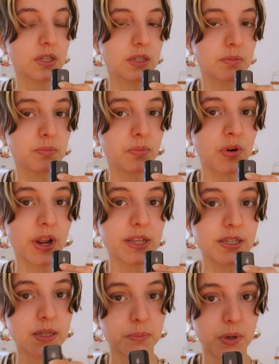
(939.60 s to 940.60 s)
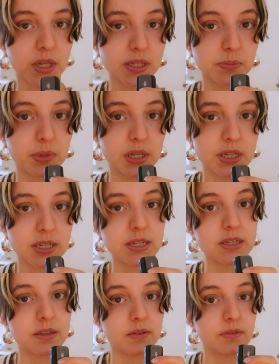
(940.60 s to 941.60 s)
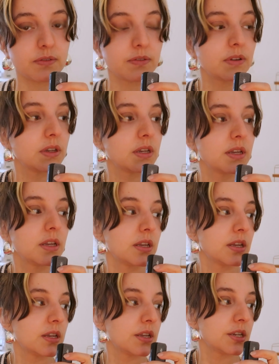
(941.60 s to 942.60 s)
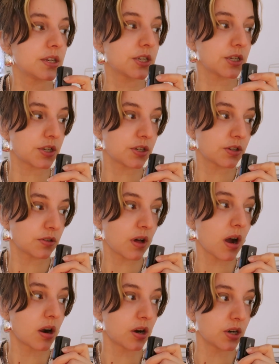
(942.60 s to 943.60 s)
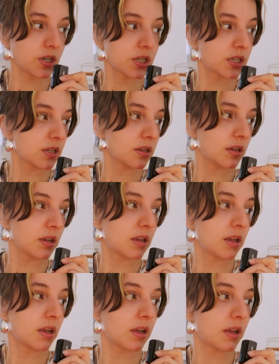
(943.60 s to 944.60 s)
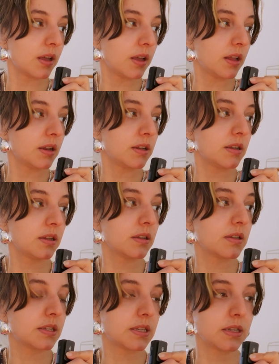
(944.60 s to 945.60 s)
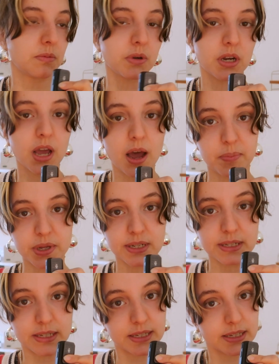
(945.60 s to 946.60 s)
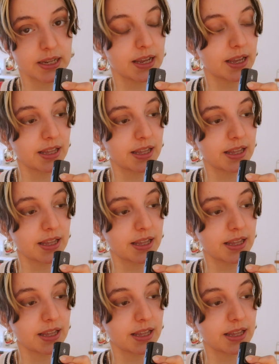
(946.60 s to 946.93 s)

embrace the possibilities of digital art and see what happens.